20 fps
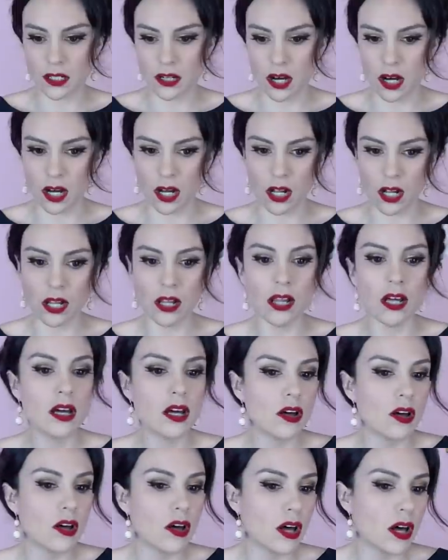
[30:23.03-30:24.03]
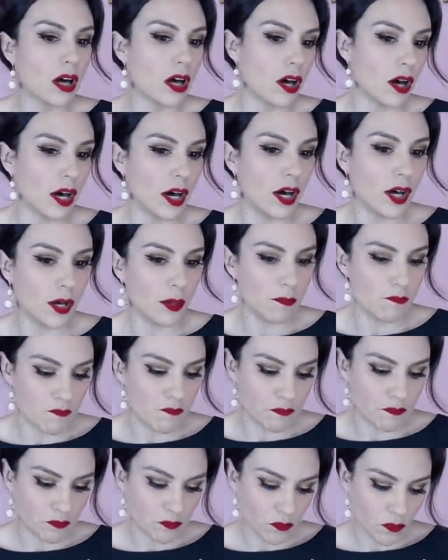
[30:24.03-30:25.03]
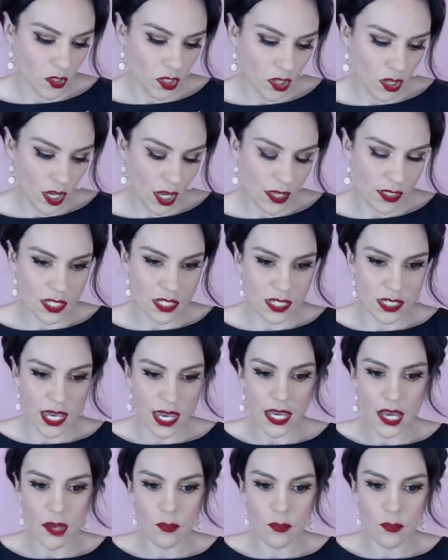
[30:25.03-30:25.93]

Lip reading: it at all. Today